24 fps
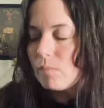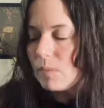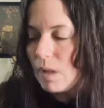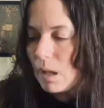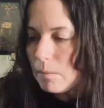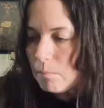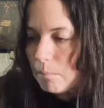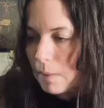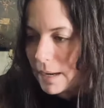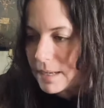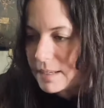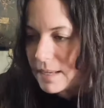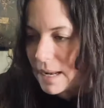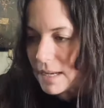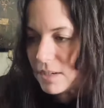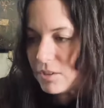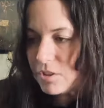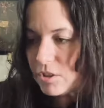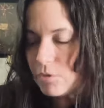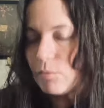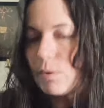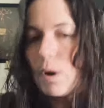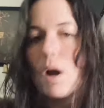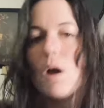my
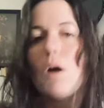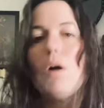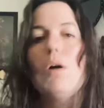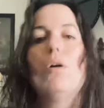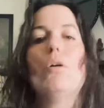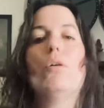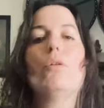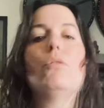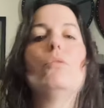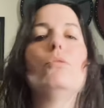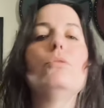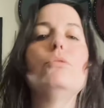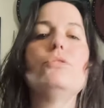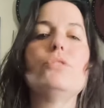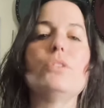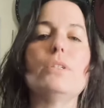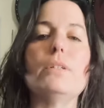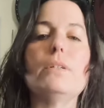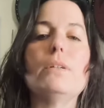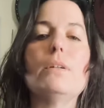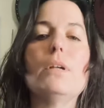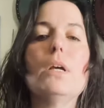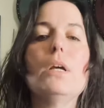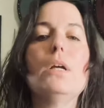Daisy Rose
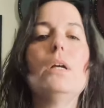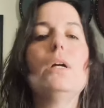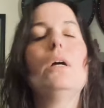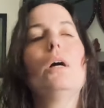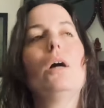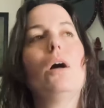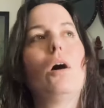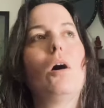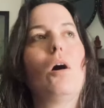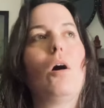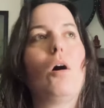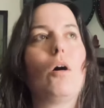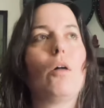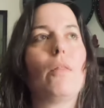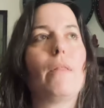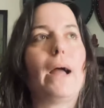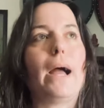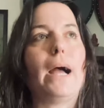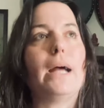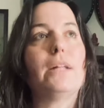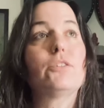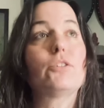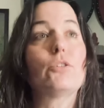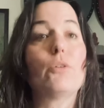and all
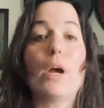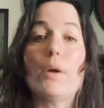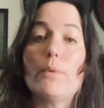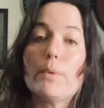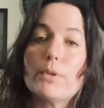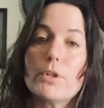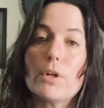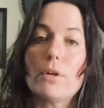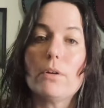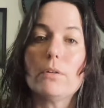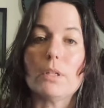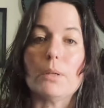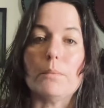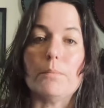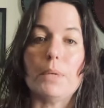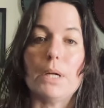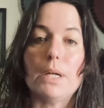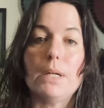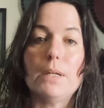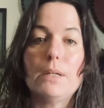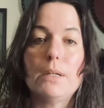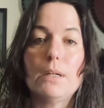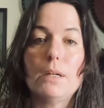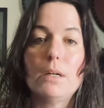that, so I returned them,
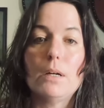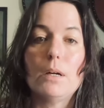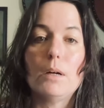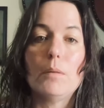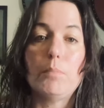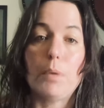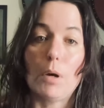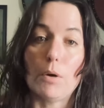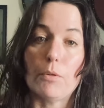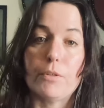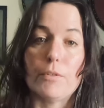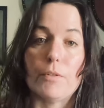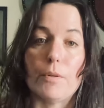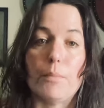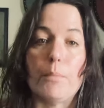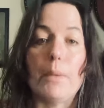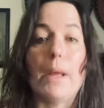both of them.